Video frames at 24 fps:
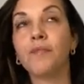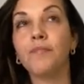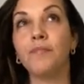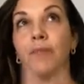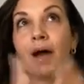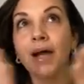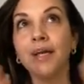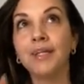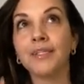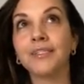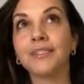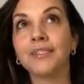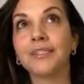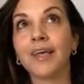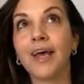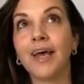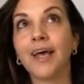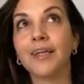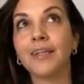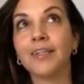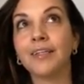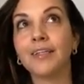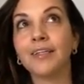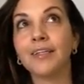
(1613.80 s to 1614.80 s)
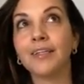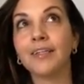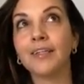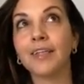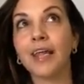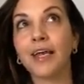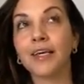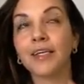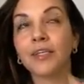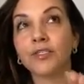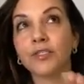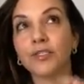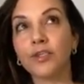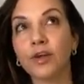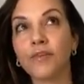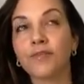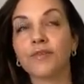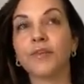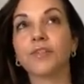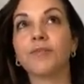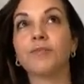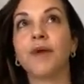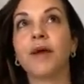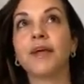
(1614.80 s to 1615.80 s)
mindset, like
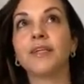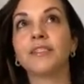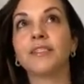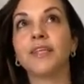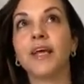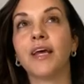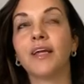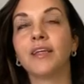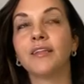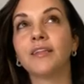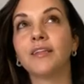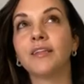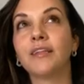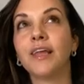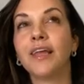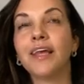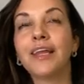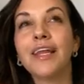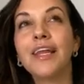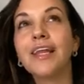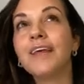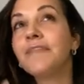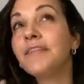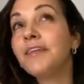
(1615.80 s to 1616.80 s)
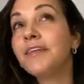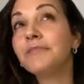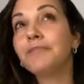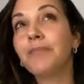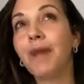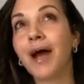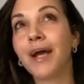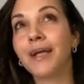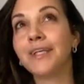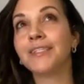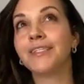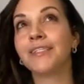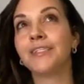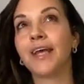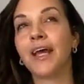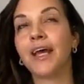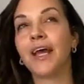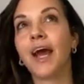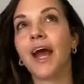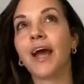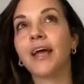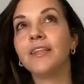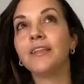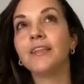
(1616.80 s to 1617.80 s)
surface mindset, and even
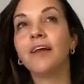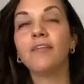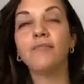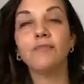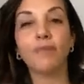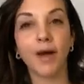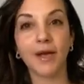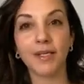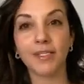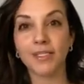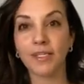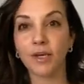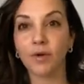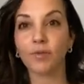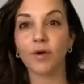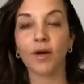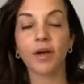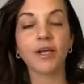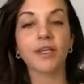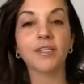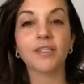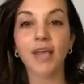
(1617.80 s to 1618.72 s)
mindset, I love mindset work.